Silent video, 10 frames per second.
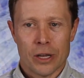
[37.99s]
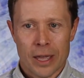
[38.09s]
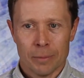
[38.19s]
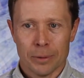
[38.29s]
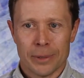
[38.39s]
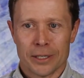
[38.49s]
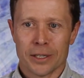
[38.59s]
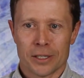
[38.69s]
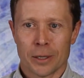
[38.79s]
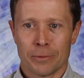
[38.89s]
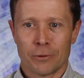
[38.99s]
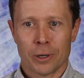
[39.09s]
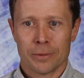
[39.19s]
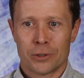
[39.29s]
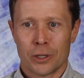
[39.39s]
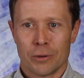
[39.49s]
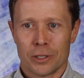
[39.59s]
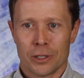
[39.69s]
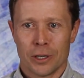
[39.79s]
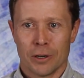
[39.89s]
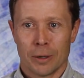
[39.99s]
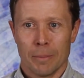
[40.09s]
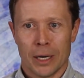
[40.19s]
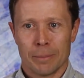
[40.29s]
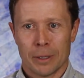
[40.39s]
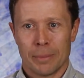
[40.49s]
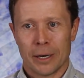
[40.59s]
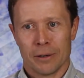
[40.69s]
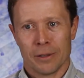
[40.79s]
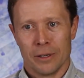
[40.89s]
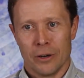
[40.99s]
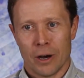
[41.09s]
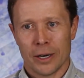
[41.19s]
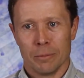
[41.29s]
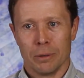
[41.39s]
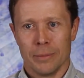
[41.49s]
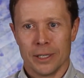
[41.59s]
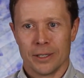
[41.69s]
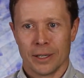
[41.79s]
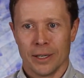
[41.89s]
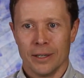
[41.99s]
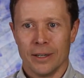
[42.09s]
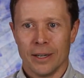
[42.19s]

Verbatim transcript: implementing some form of geoengineering might be better than not implementing it,